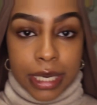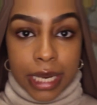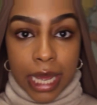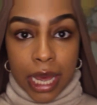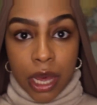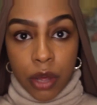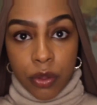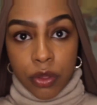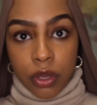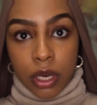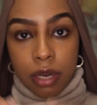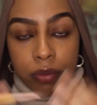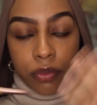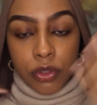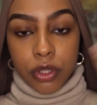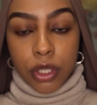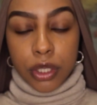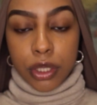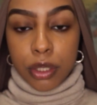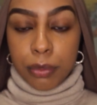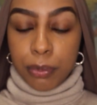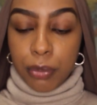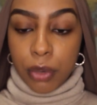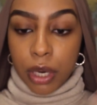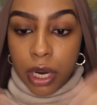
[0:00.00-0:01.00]
now that I've
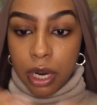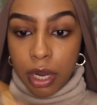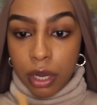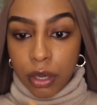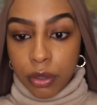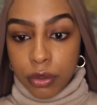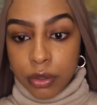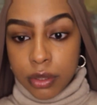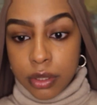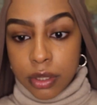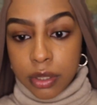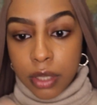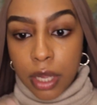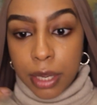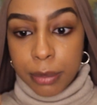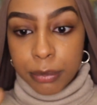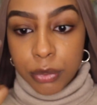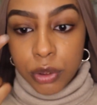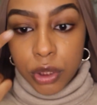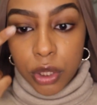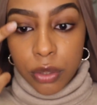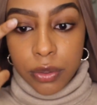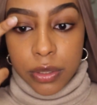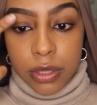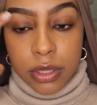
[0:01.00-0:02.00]
done the brows, I'm
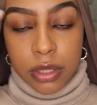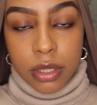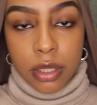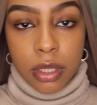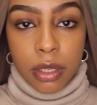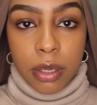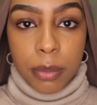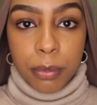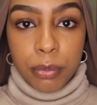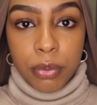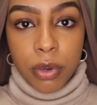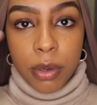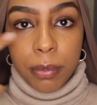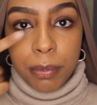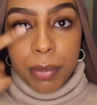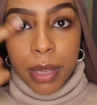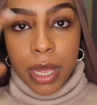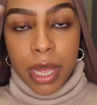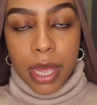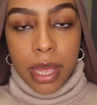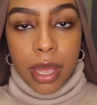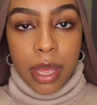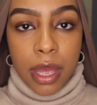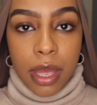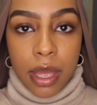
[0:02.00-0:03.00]
going to
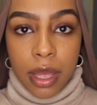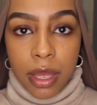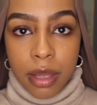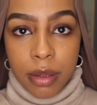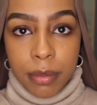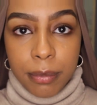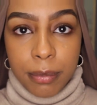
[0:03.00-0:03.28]
prepare